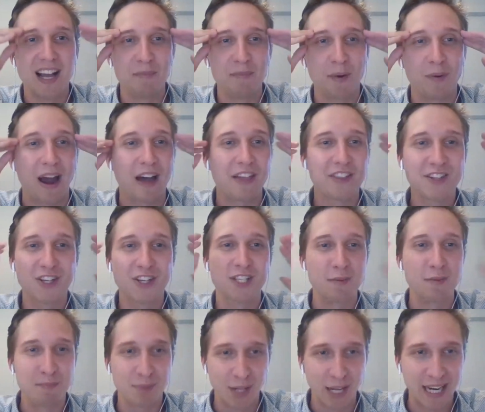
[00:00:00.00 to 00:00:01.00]
but rather than
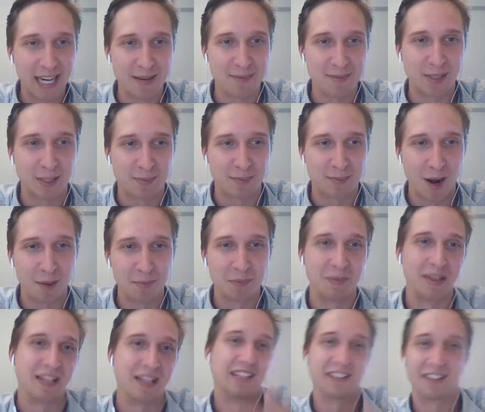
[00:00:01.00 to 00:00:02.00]
just complaining about the
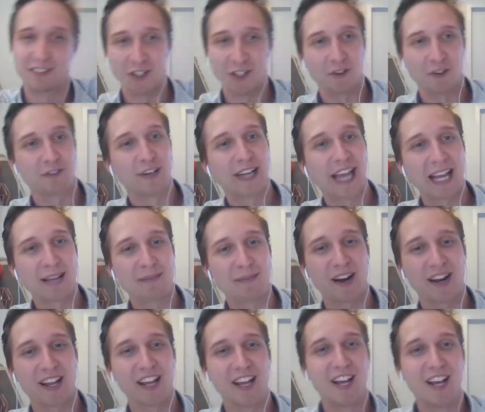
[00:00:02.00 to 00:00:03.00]
problem and forgetting
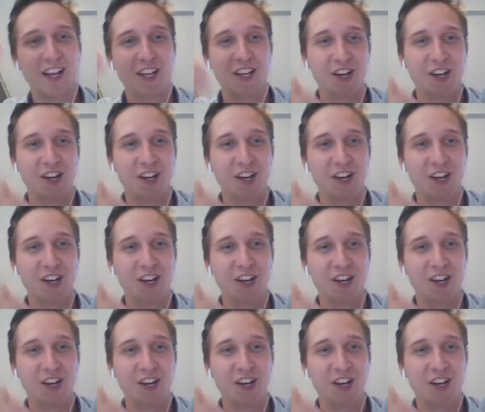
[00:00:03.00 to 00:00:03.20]
about it,